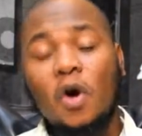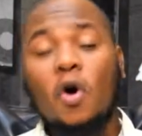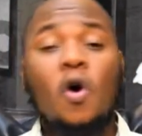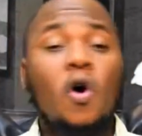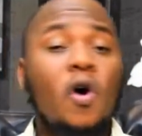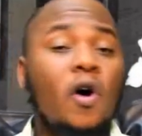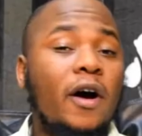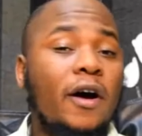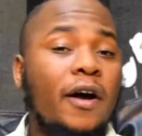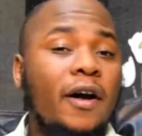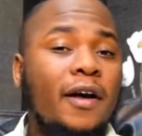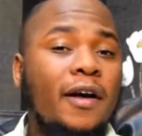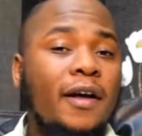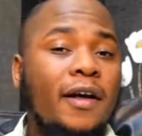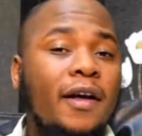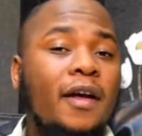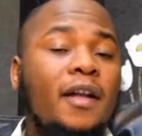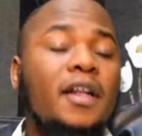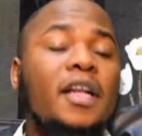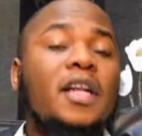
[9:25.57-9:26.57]
Or
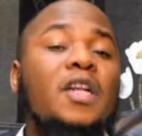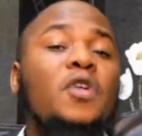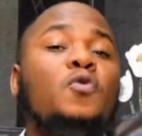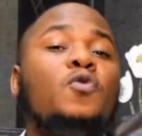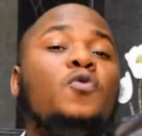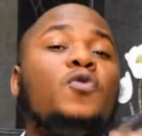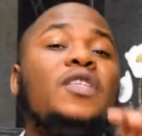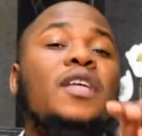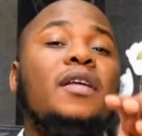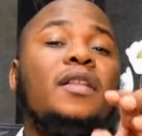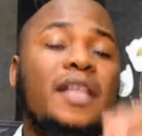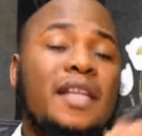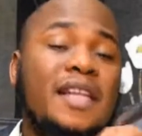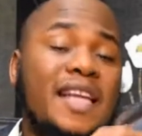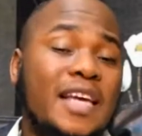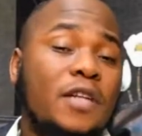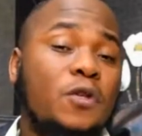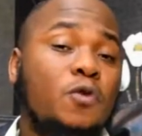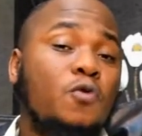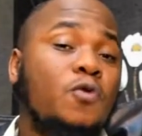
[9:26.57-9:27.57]
did he do, did
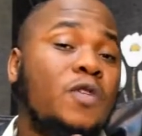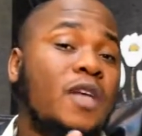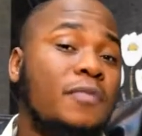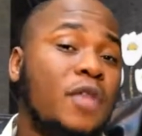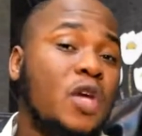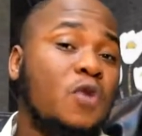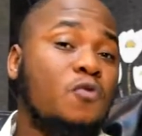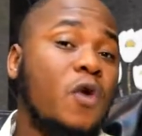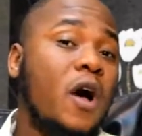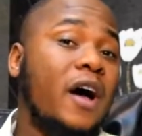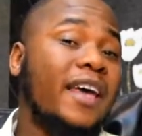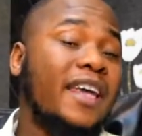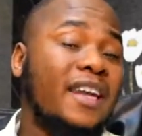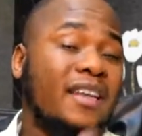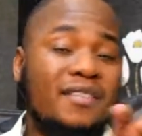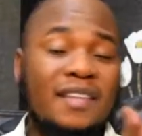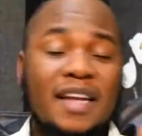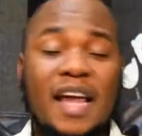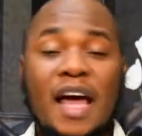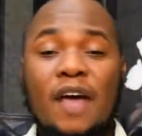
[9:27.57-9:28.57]
he do something wrong in
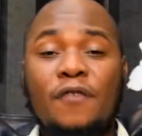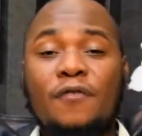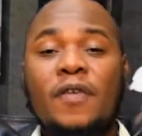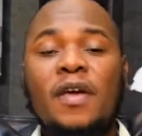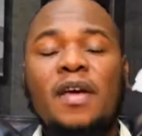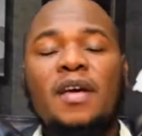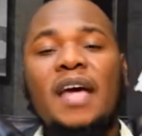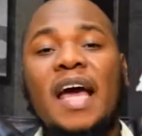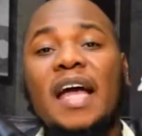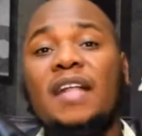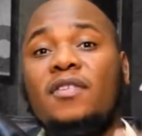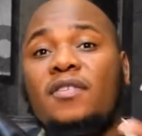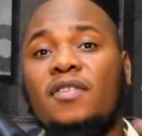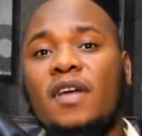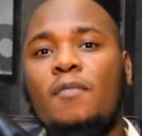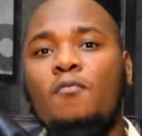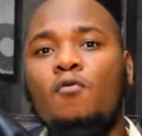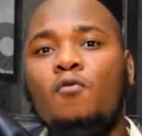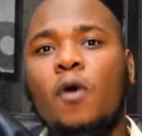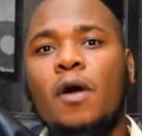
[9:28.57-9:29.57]
his life and
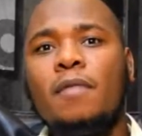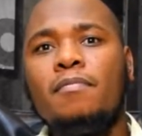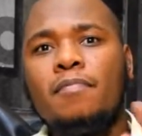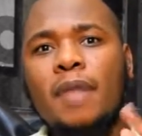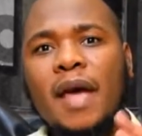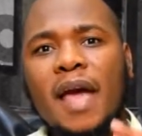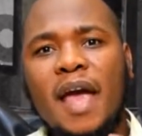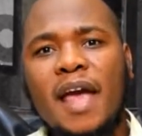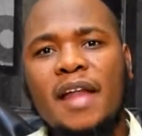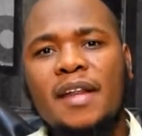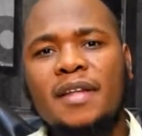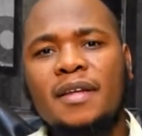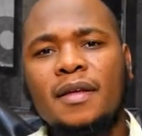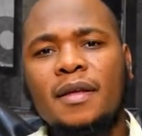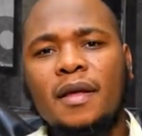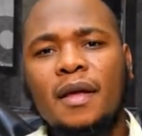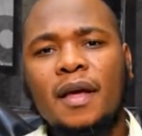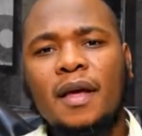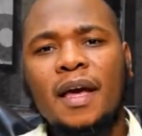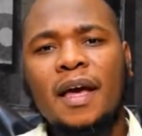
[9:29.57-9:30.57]
someone made
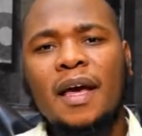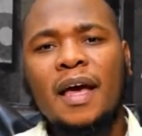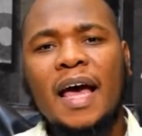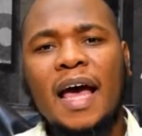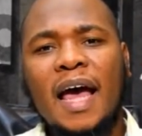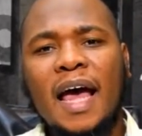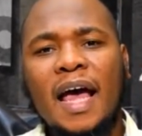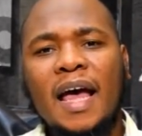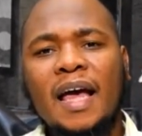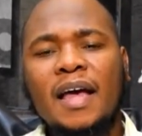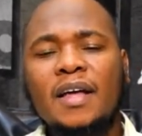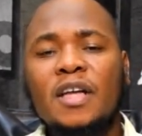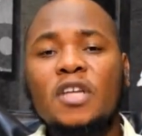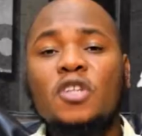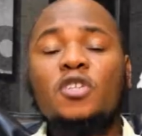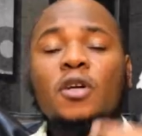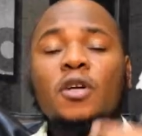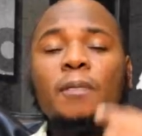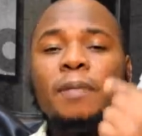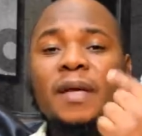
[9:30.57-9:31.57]
a
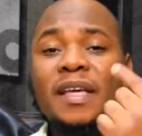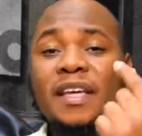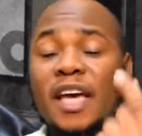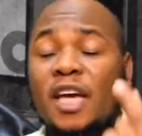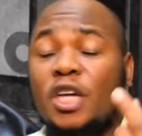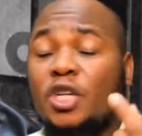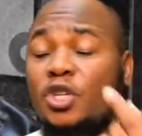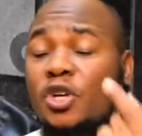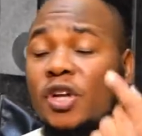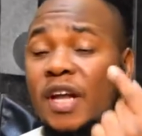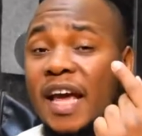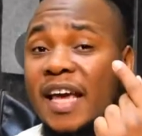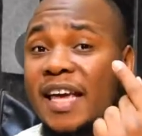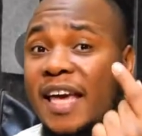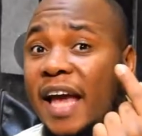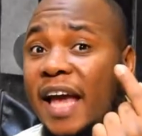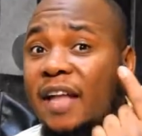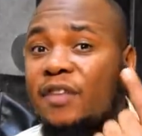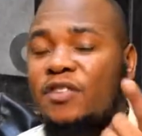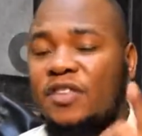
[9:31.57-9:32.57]
supplication
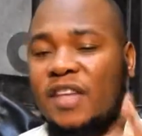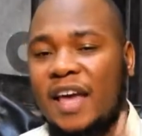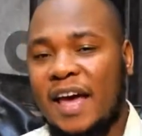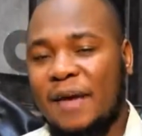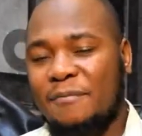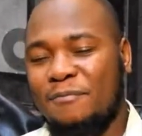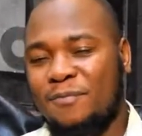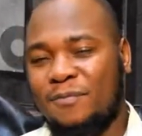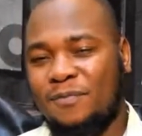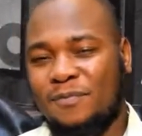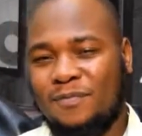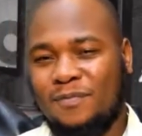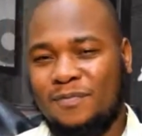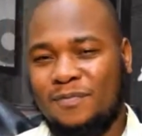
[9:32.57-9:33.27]
against him?